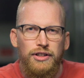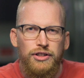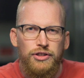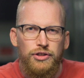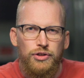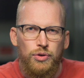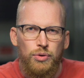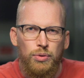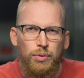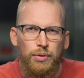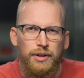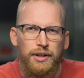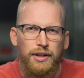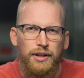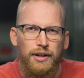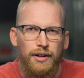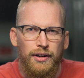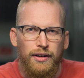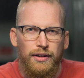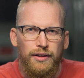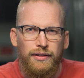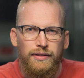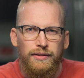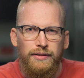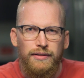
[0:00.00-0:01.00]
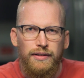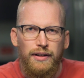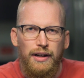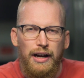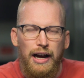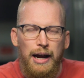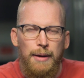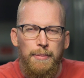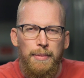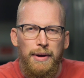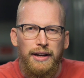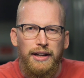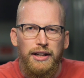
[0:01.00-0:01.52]
each school year,
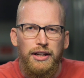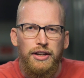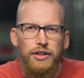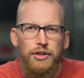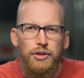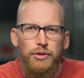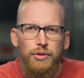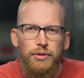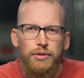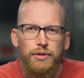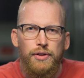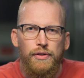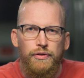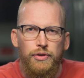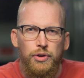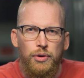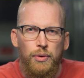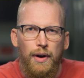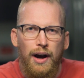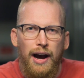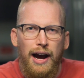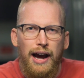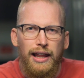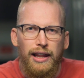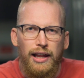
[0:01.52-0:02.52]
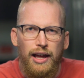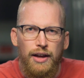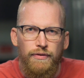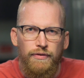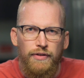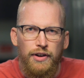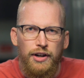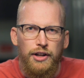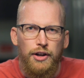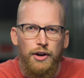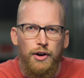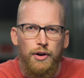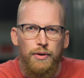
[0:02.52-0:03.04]
I make a year in review highlight
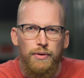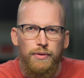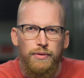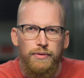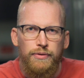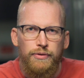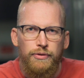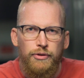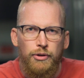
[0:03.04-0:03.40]
video